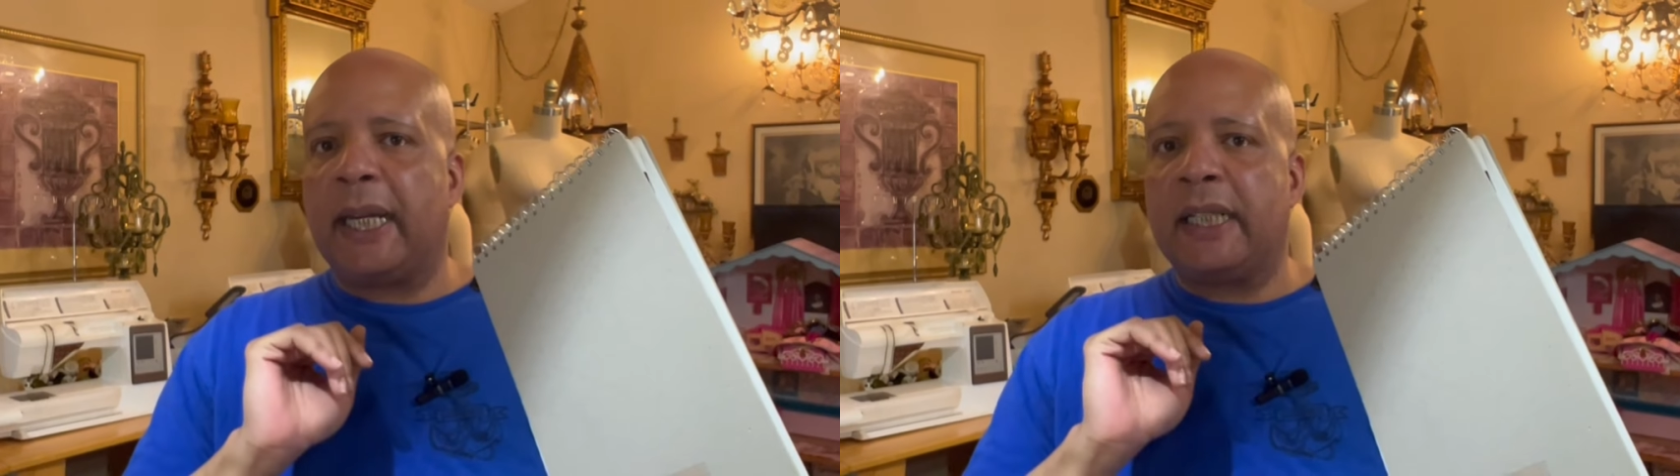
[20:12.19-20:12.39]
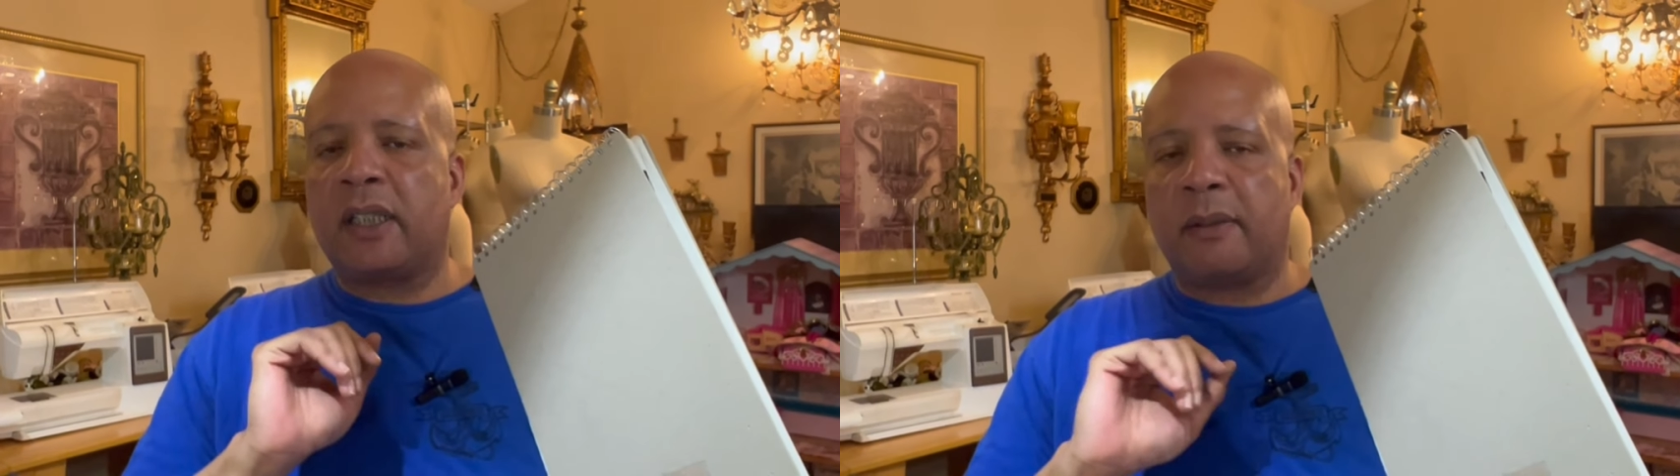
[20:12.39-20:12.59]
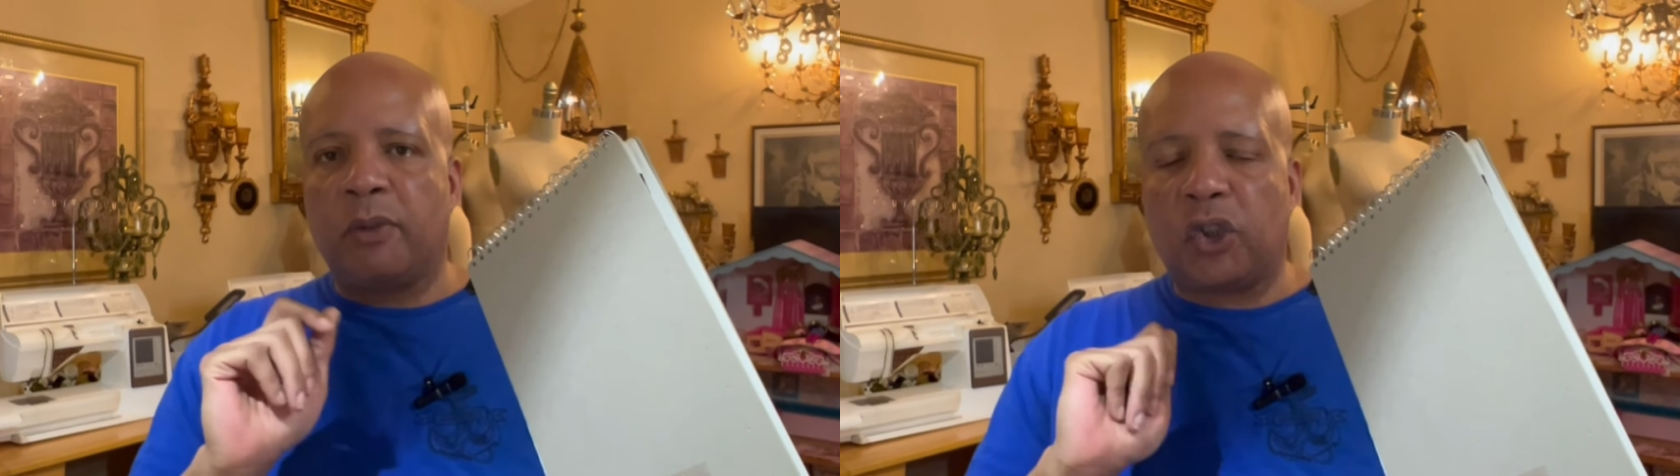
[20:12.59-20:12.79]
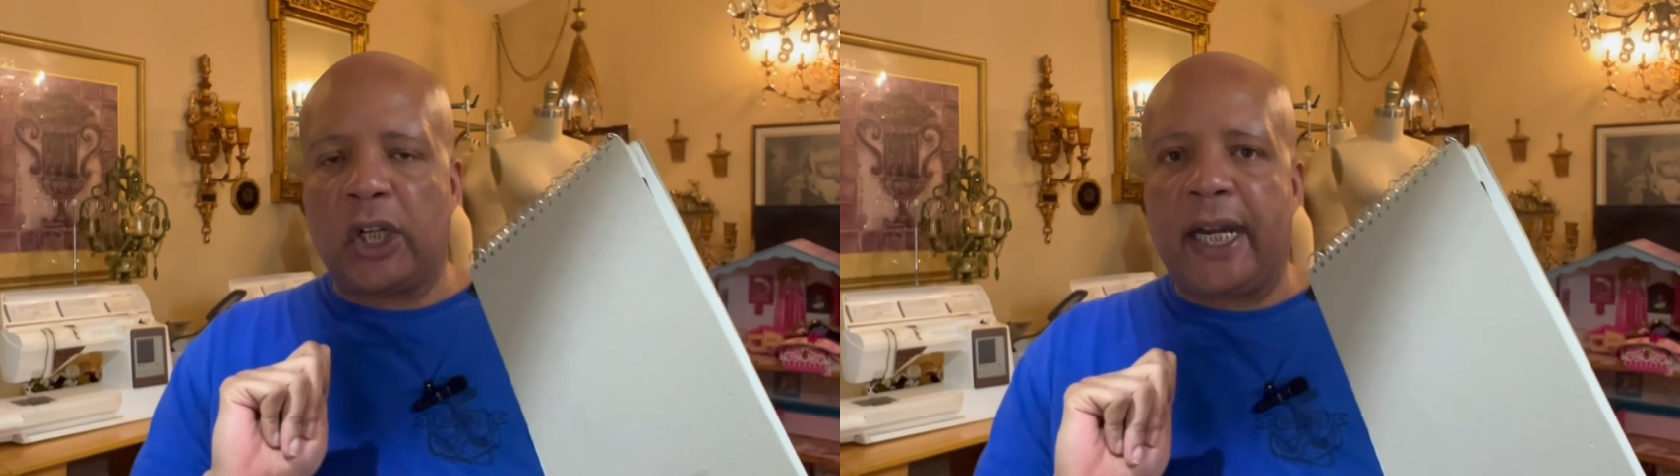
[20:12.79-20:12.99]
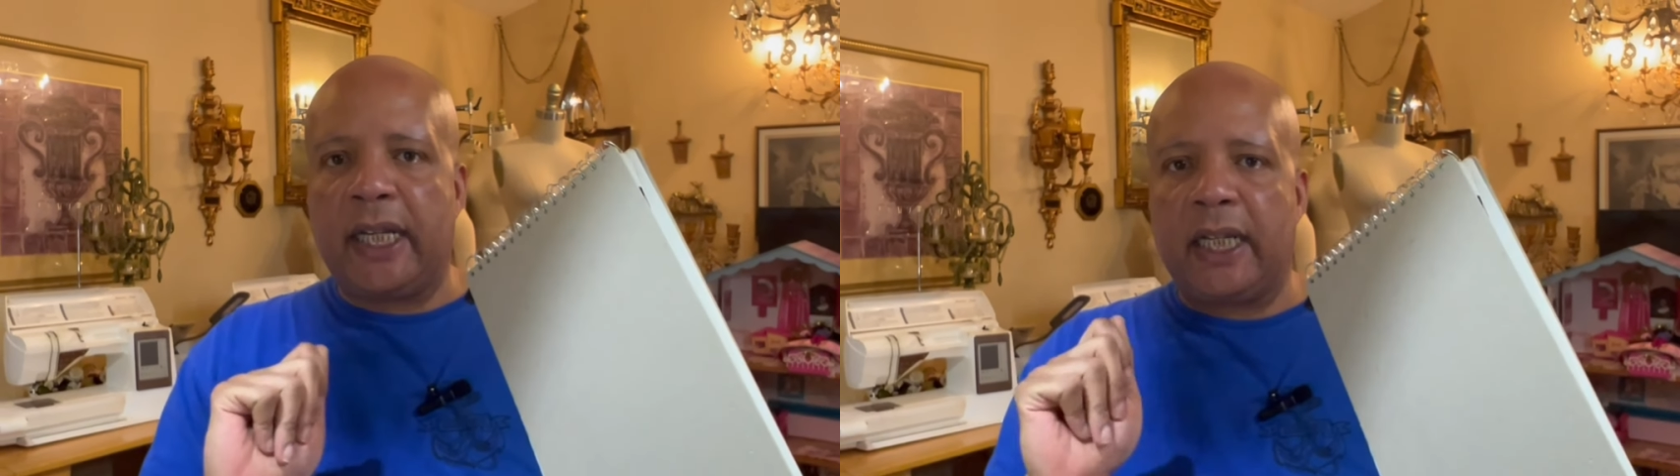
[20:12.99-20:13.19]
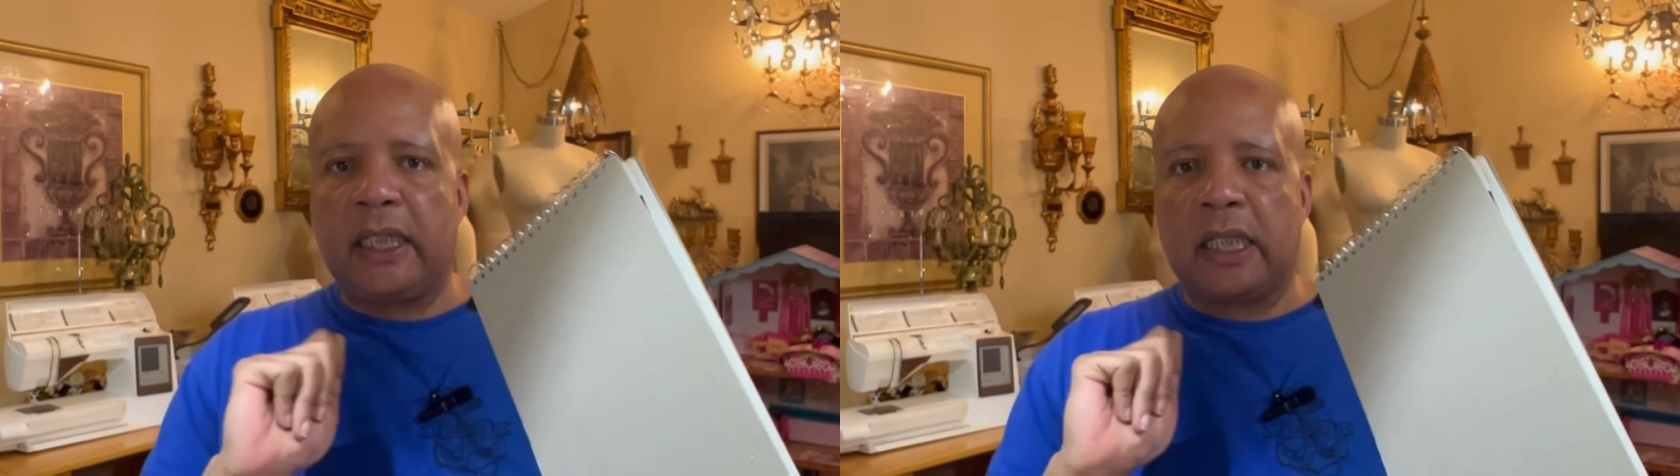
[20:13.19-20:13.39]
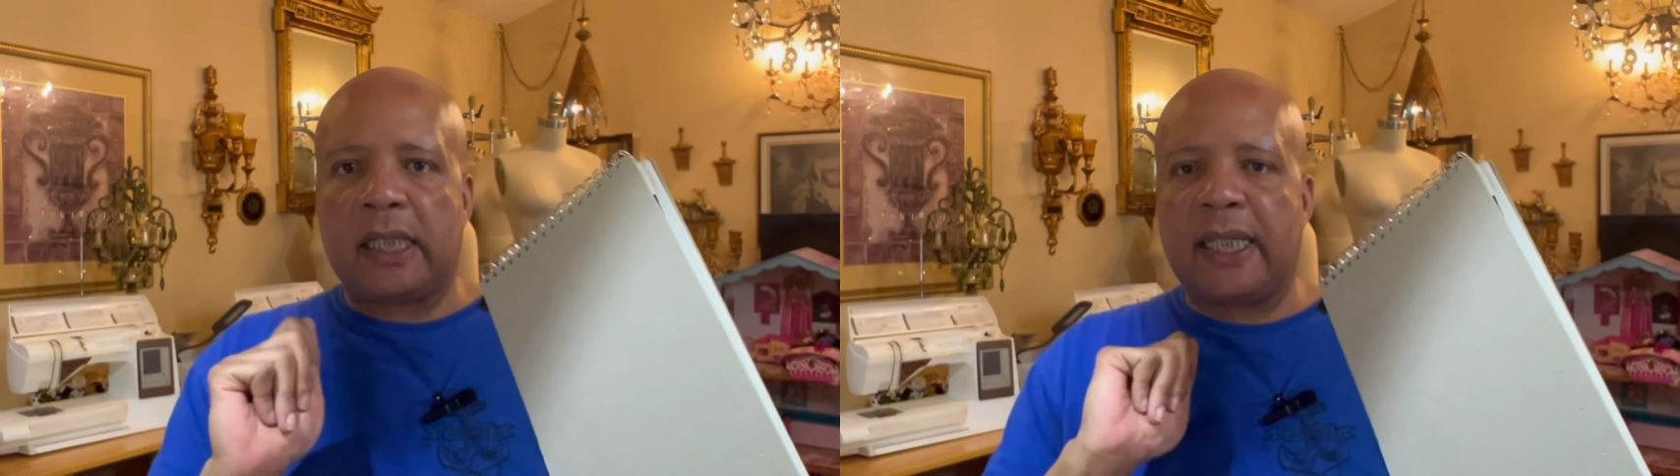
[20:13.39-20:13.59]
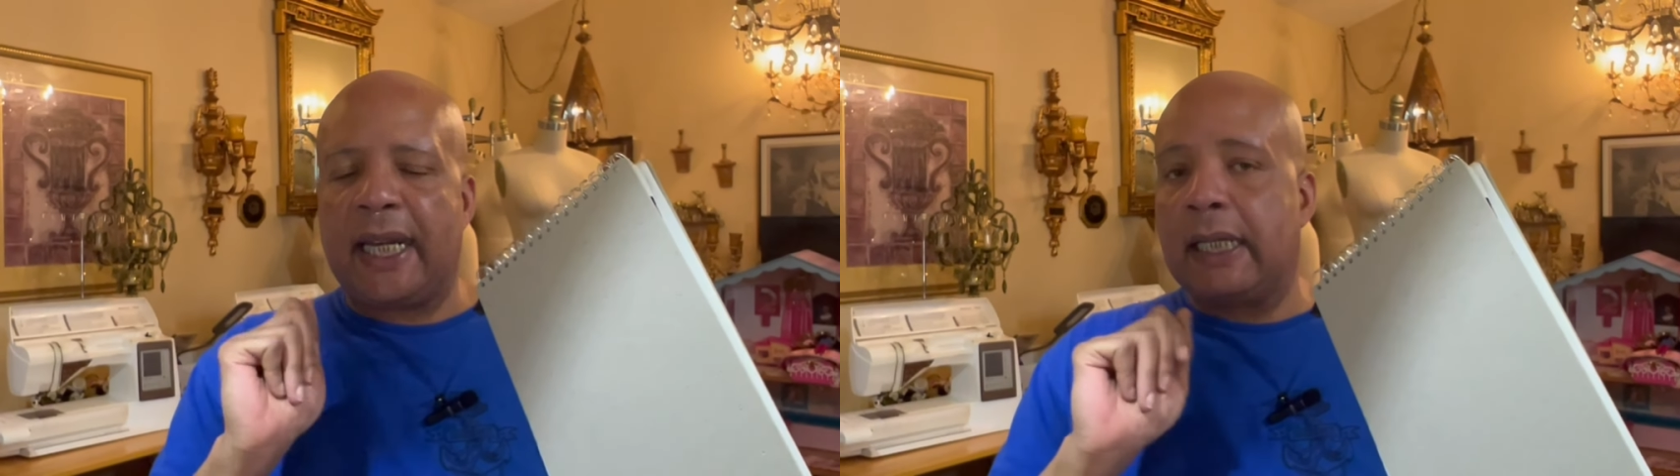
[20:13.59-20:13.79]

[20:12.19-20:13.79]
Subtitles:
and some shading to see